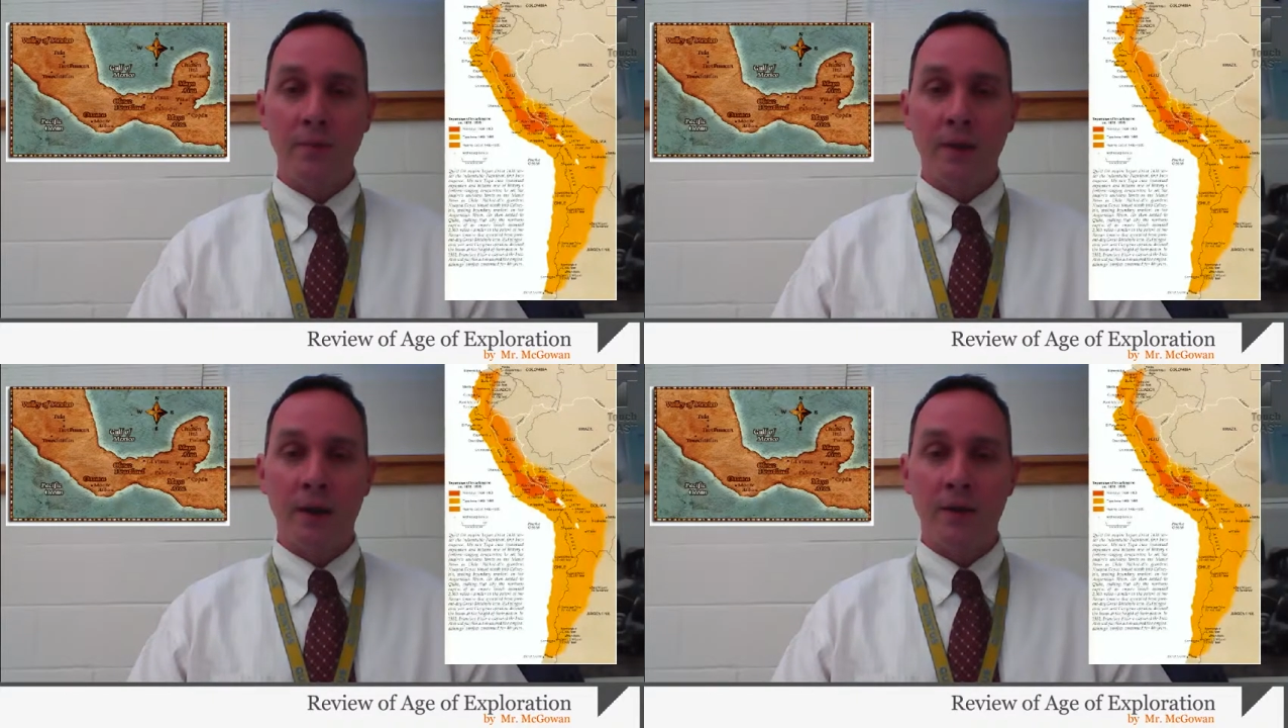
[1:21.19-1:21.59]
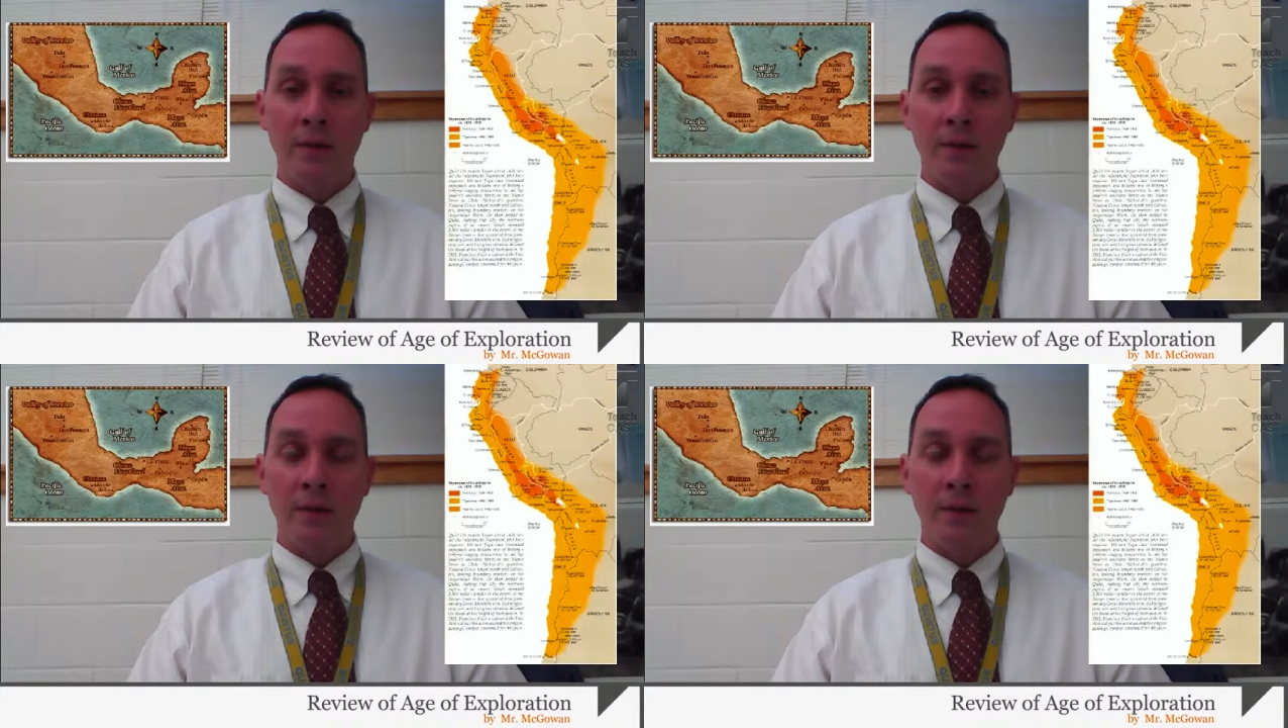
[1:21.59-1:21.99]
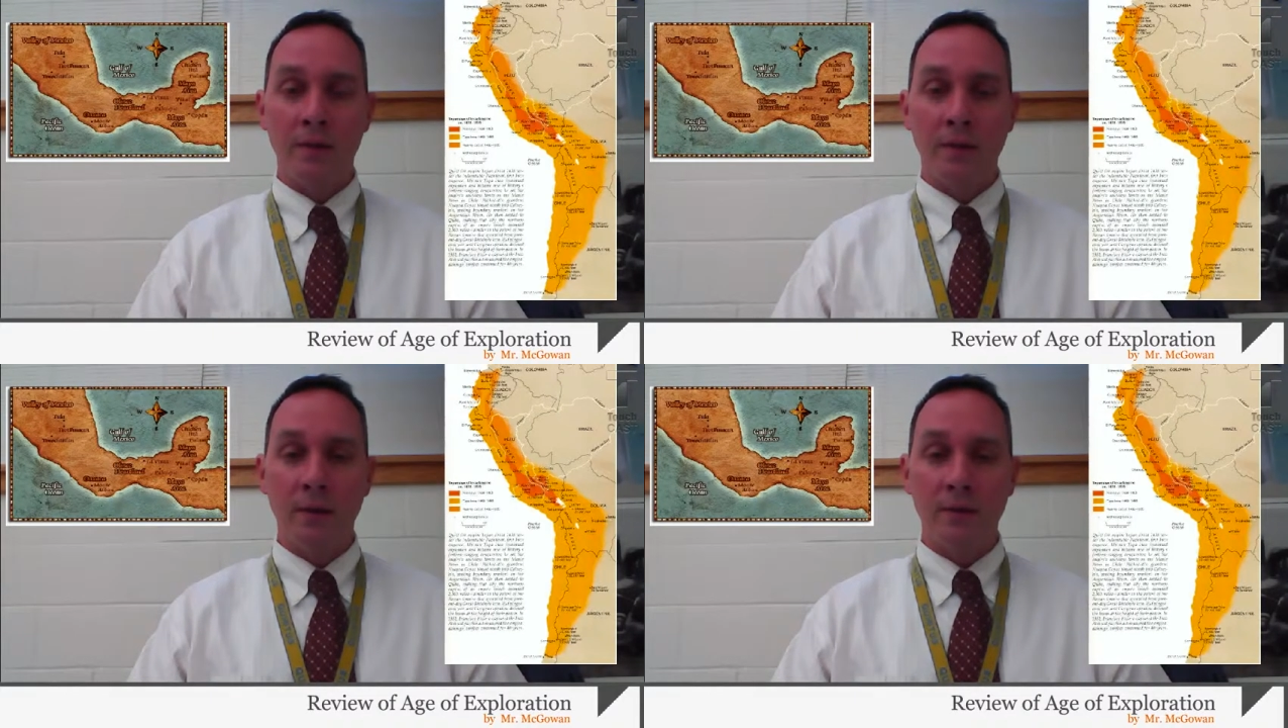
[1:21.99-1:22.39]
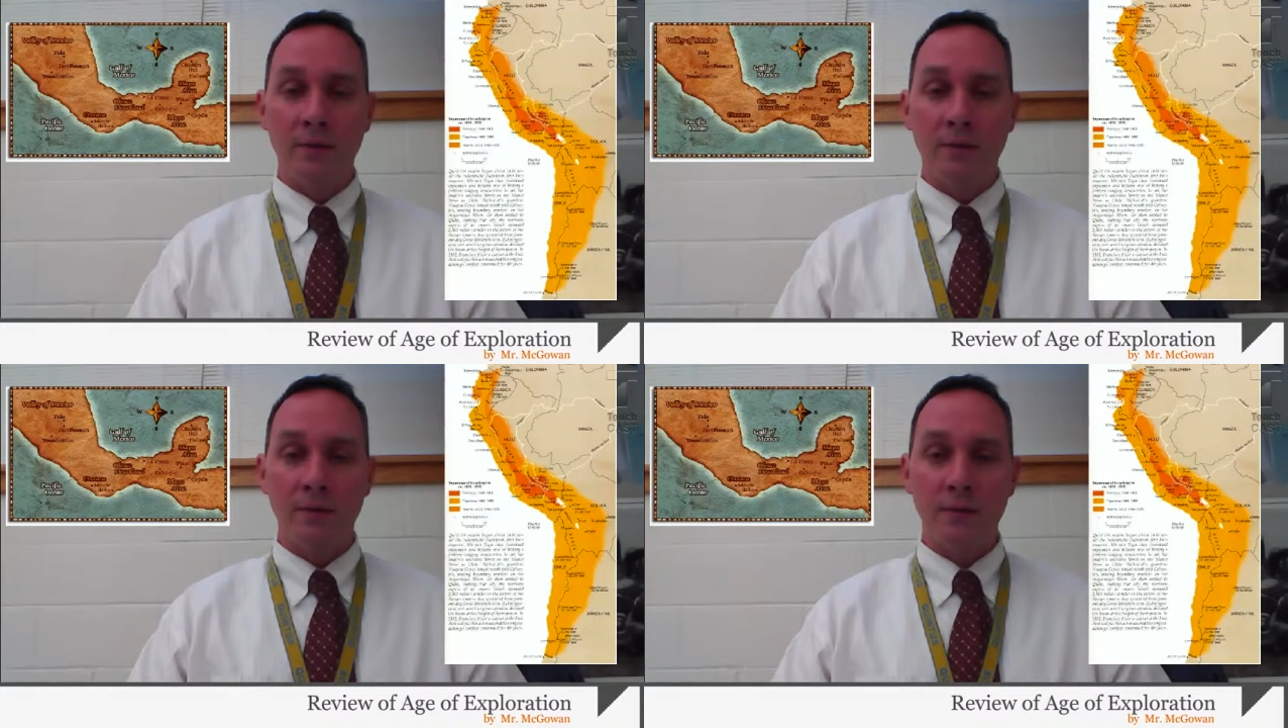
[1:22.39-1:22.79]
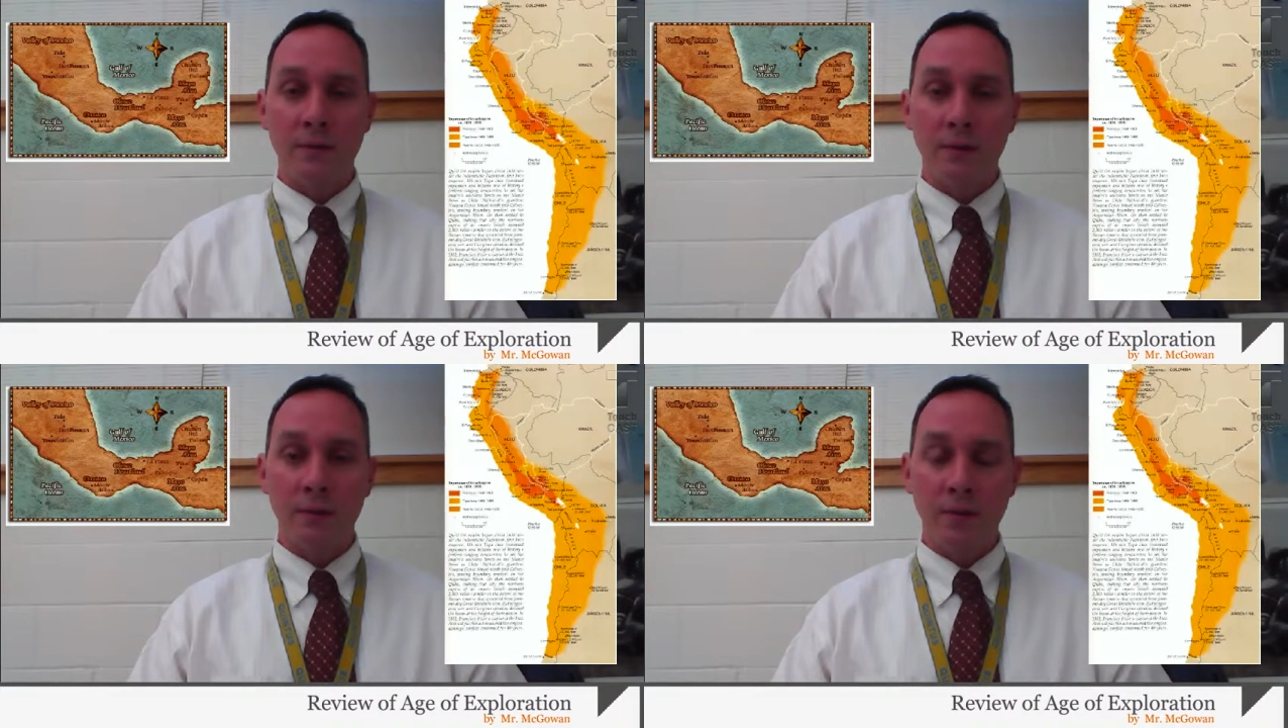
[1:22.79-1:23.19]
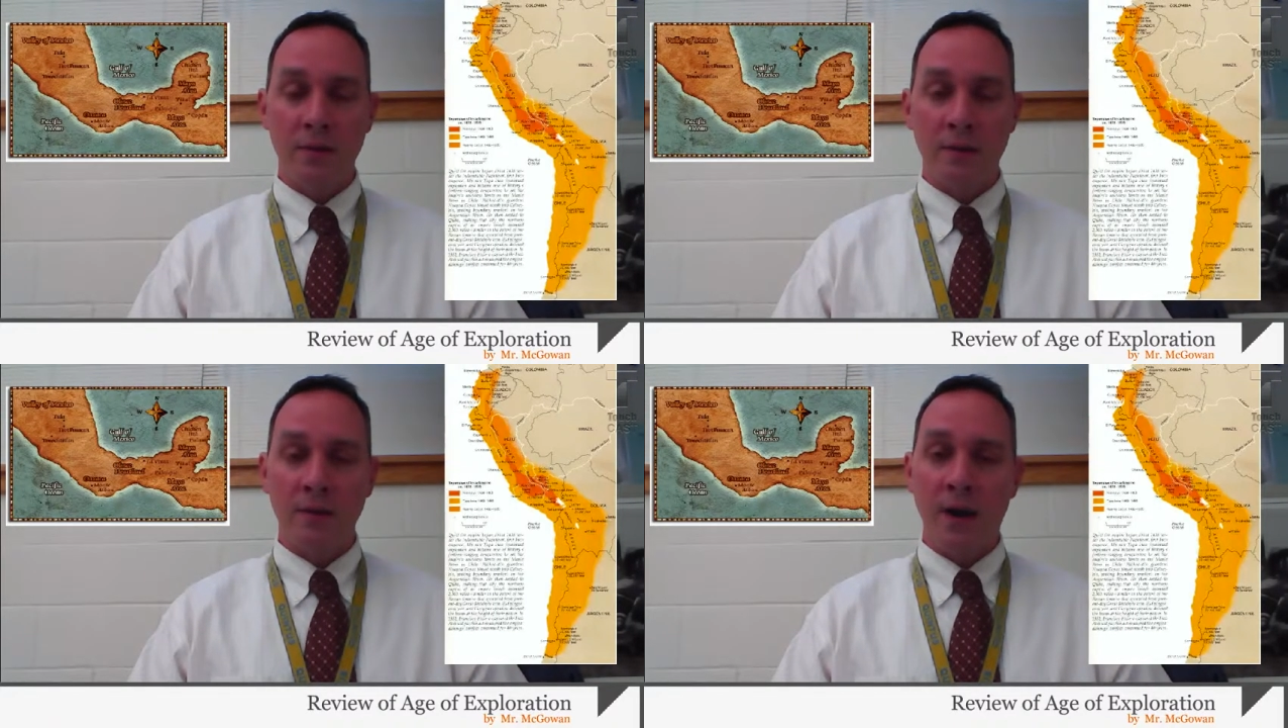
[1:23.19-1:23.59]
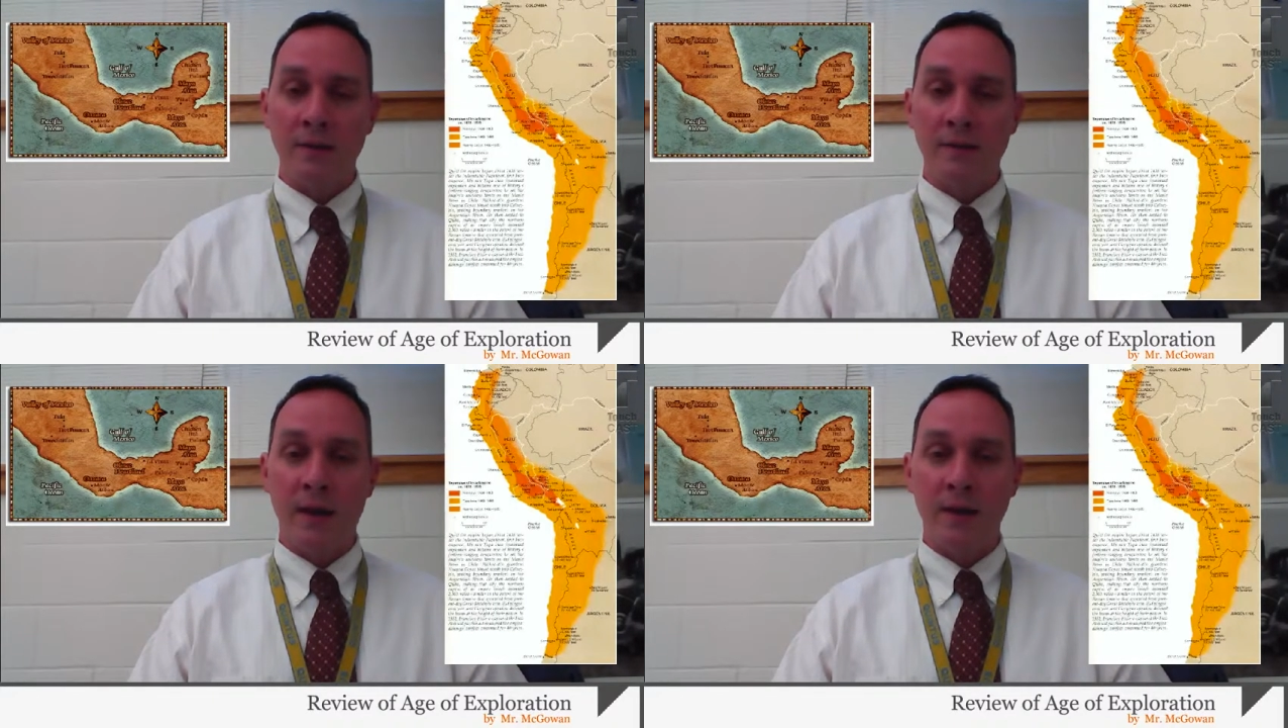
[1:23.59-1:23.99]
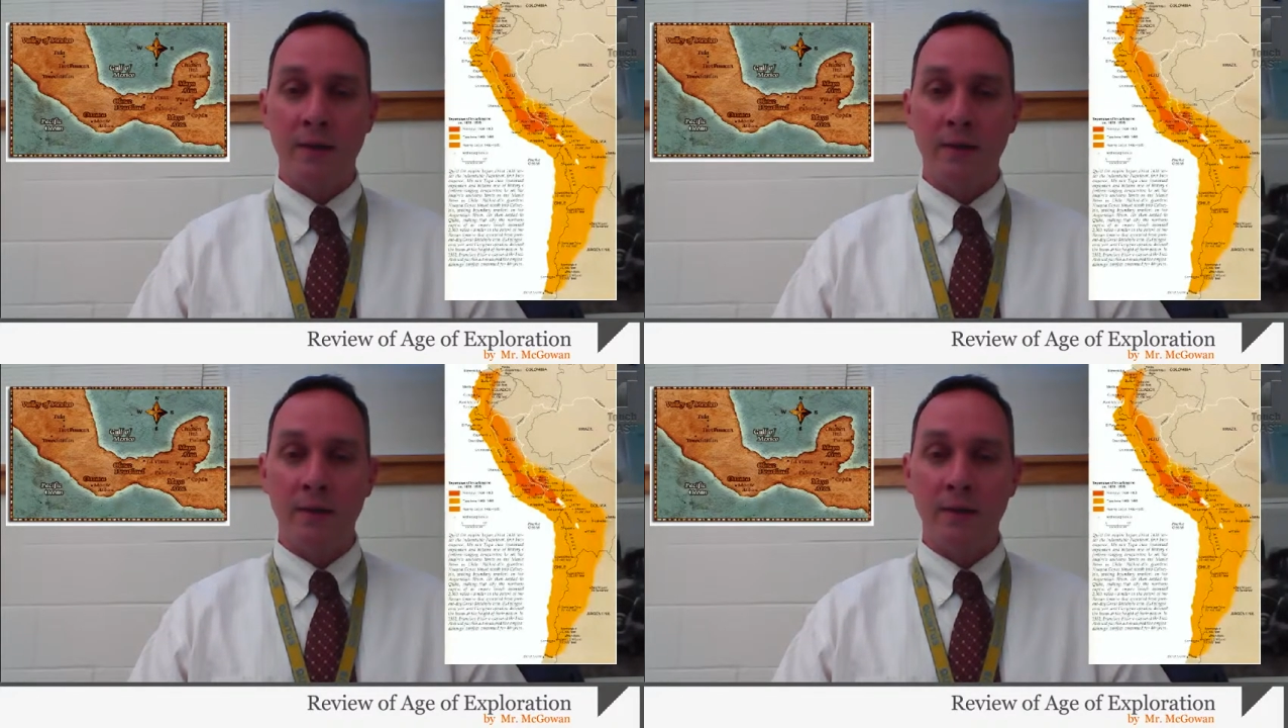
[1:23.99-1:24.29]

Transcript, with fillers: the, it's theorized that